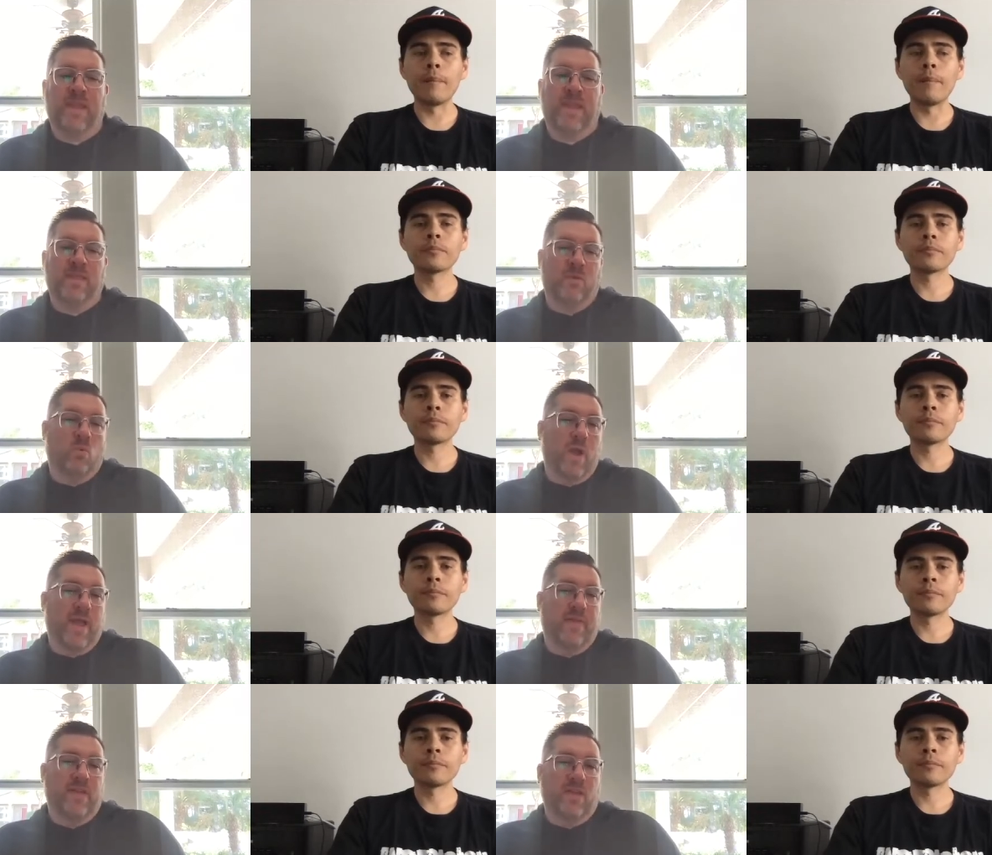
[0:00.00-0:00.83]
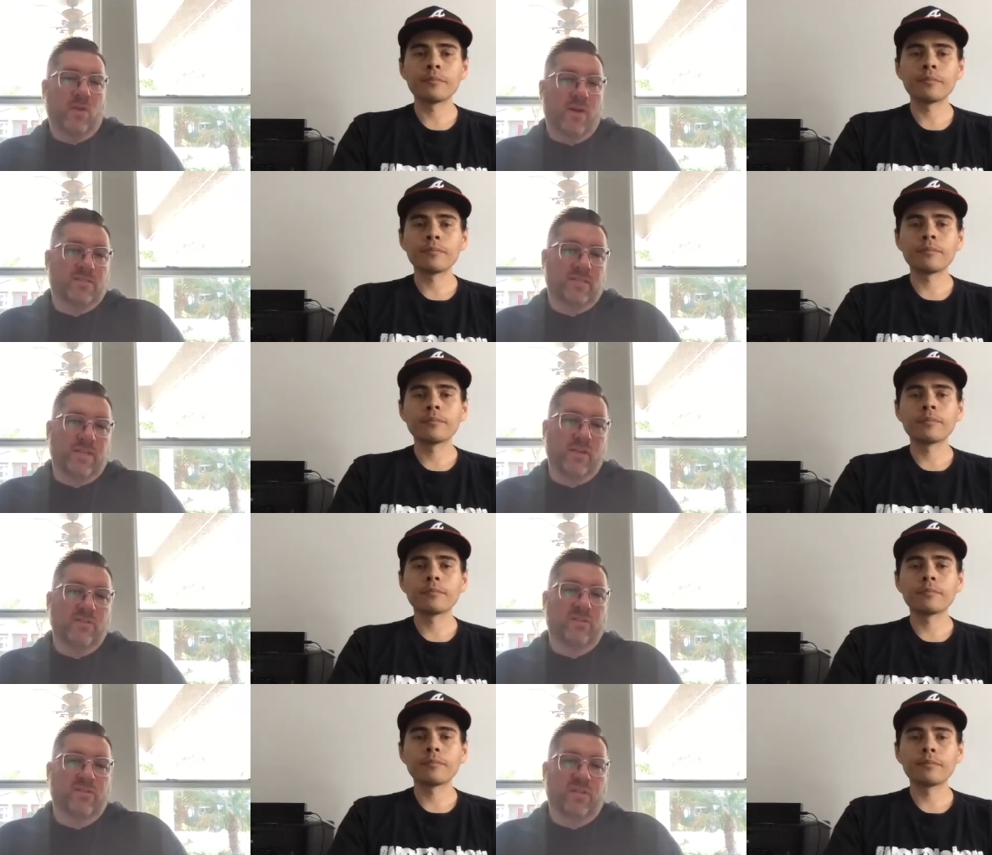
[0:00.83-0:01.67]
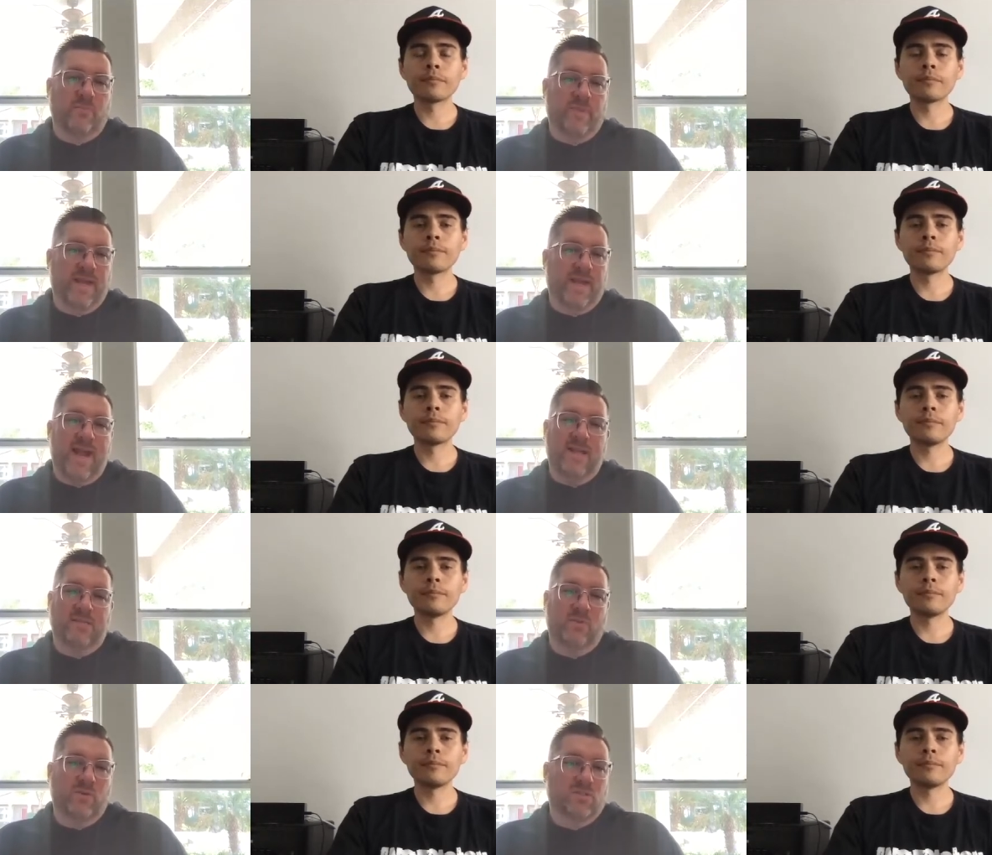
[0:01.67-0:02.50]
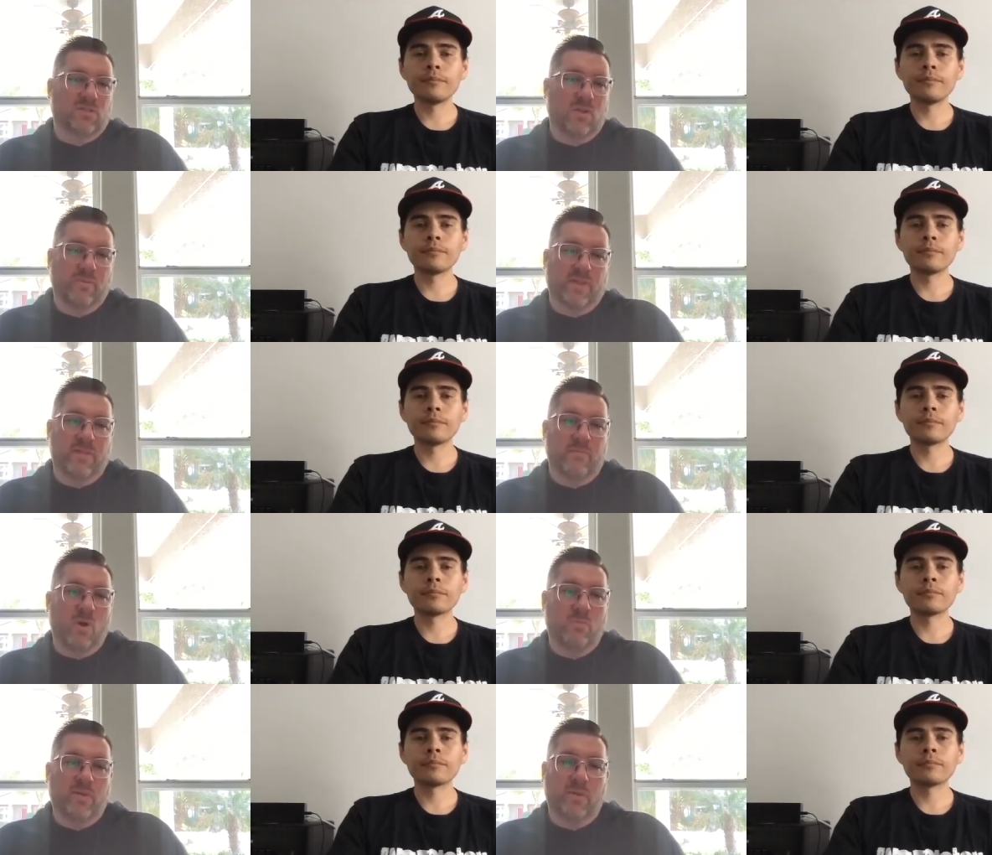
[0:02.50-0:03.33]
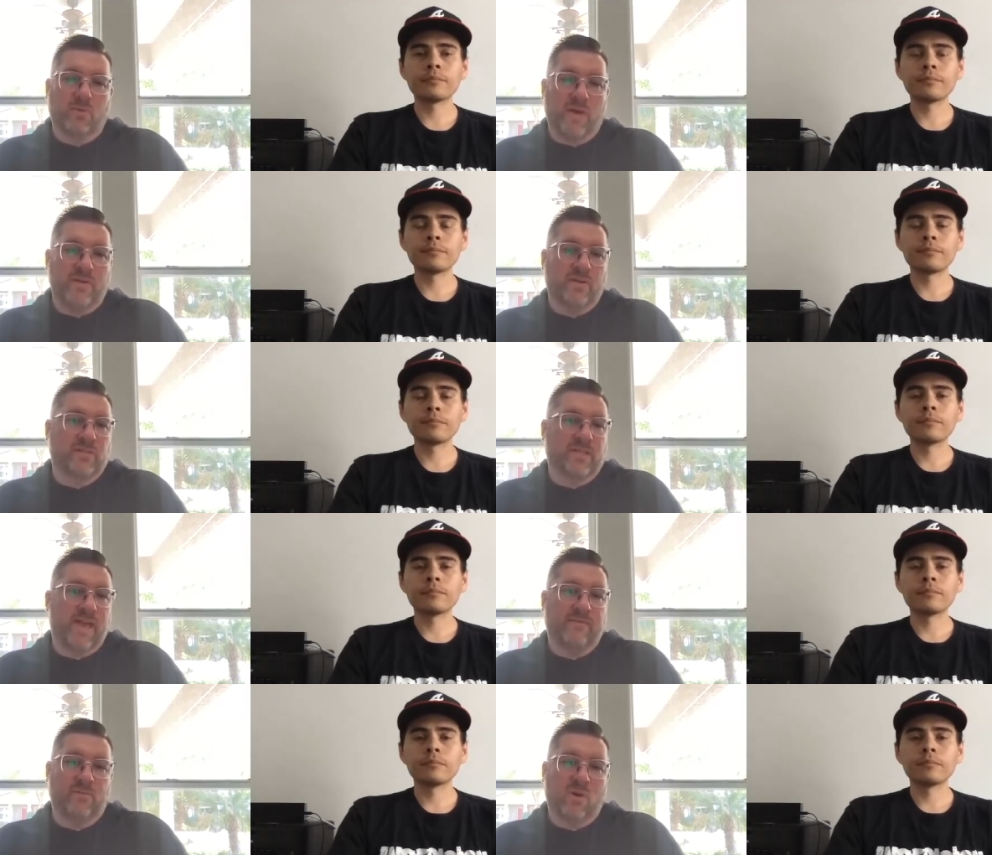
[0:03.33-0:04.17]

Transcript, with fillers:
Speaker 1: And the way that USC uses their big guys, most notably the Mobley brothers, Evan